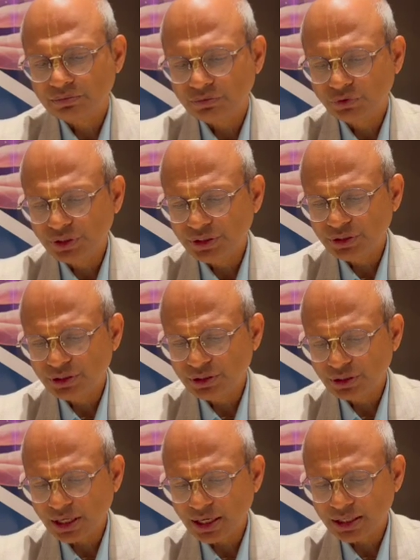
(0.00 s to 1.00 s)

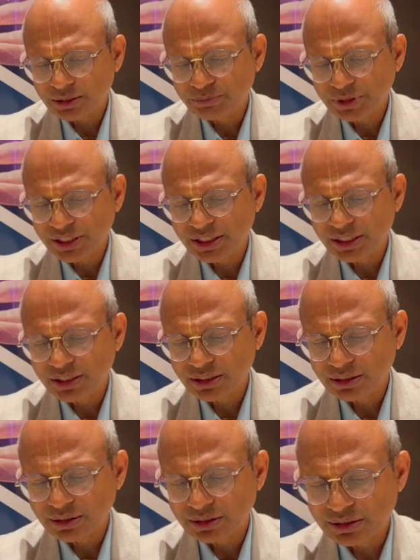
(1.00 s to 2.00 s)
we are
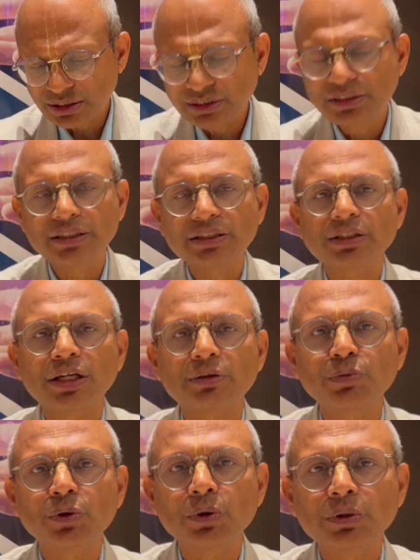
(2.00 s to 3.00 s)
bringing TCS on
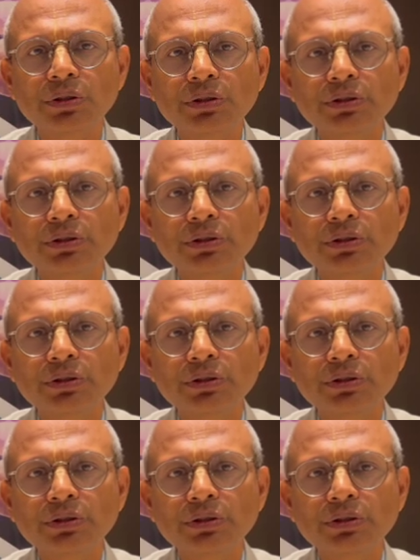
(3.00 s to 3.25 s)
board